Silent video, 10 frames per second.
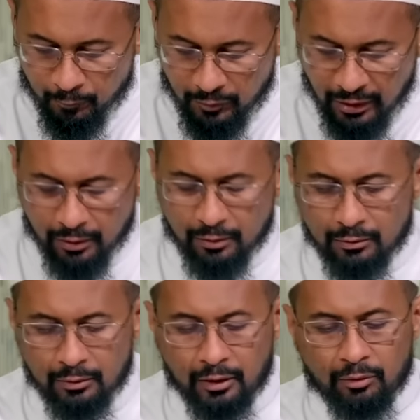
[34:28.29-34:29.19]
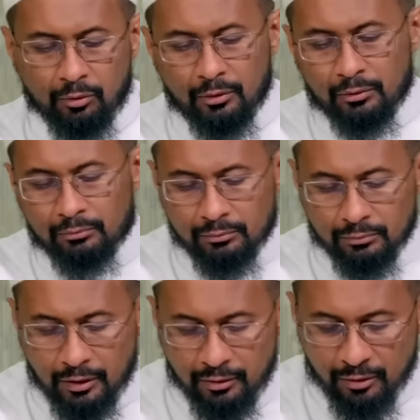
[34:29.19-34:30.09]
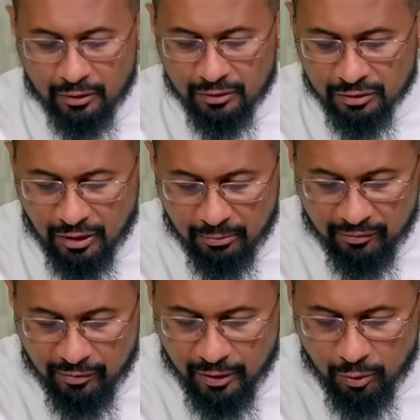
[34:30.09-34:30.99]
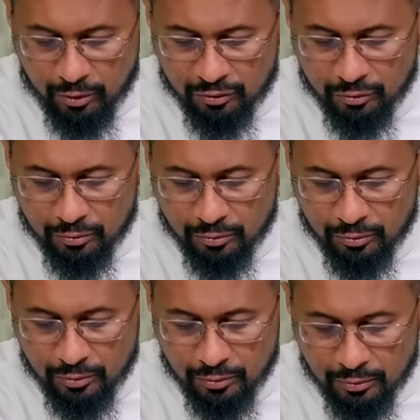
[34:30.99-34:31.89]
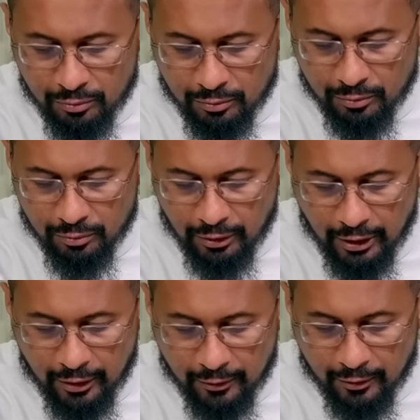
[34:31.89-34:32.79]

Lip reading: yeah, I think I described everything I want to. Yeah.